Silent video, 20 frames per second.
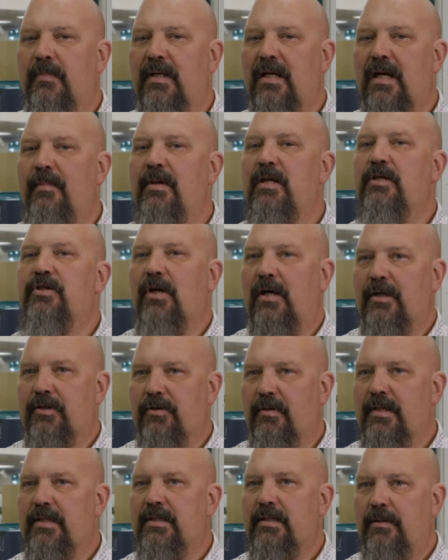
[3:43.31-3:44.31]
Come in and talk
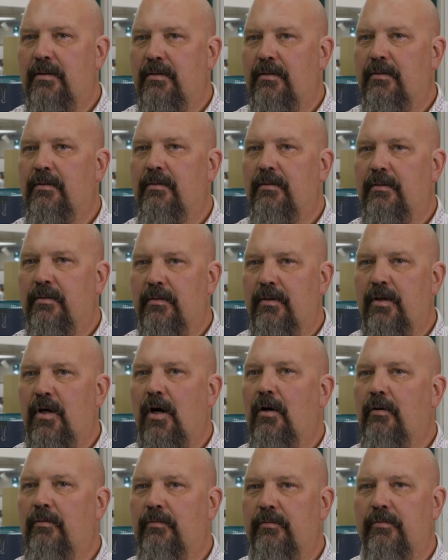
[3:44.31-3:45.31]
to us,
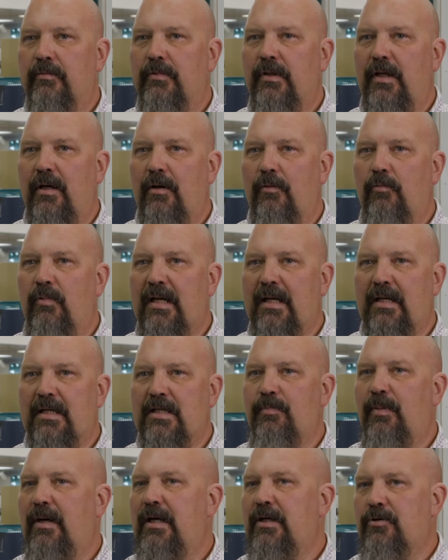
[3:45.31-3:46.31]
call. We can
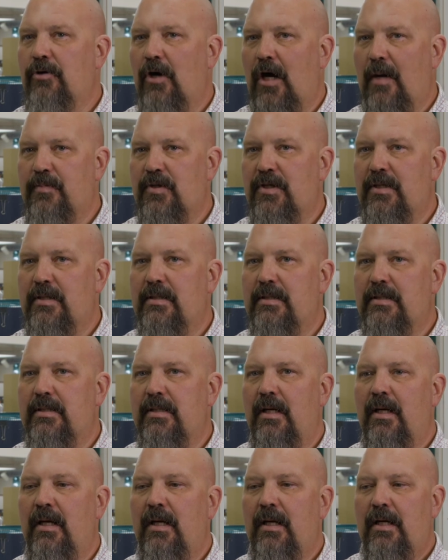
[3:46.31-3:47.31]
explain your
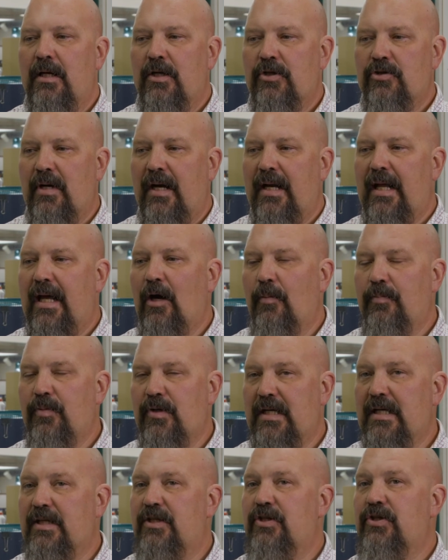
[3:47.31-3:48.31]
options, try to help
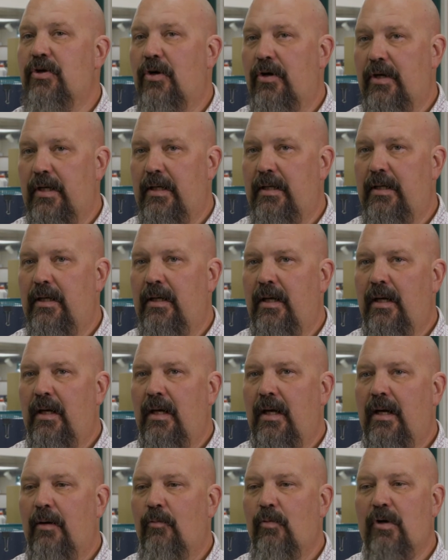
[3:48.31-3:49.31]
you get started.
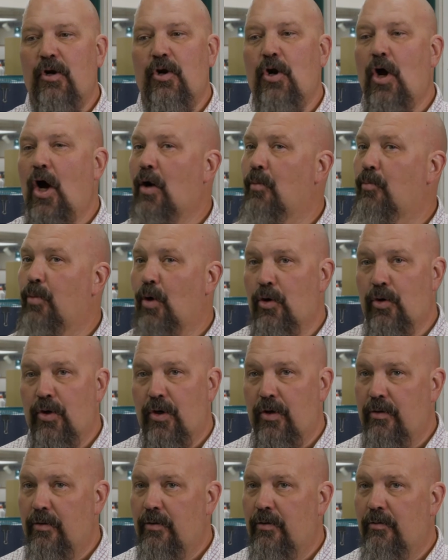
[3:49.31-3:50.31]
We are not a
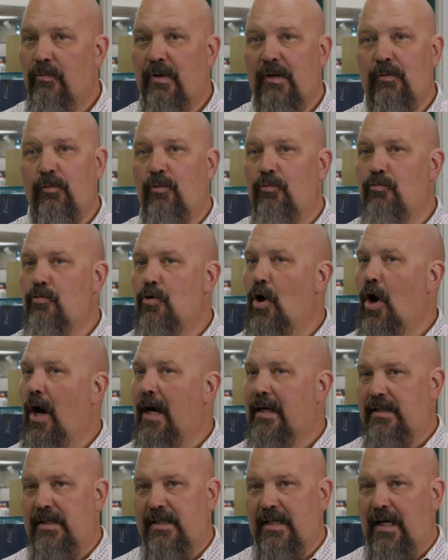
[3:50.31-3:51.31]
broker. We will
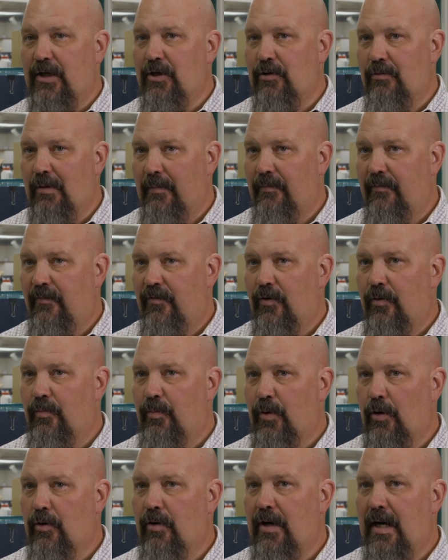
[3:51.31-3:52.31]
not sign you up for a
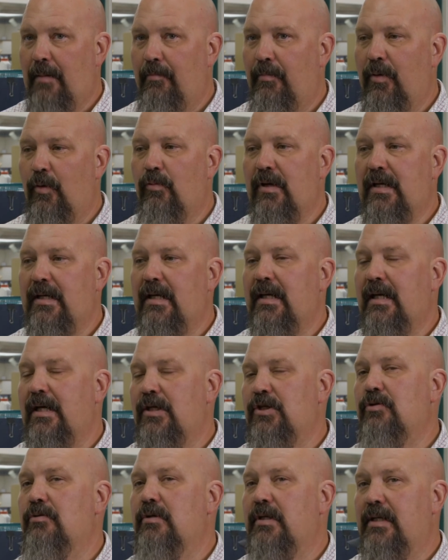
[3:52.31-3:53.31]
program, but we can
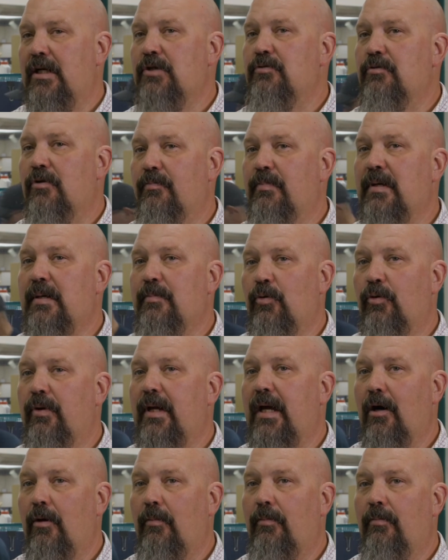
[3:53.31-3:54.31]
get you in touch with people
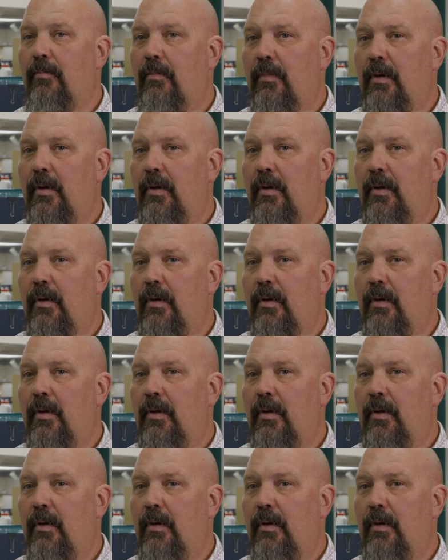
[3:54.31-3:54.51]
to help.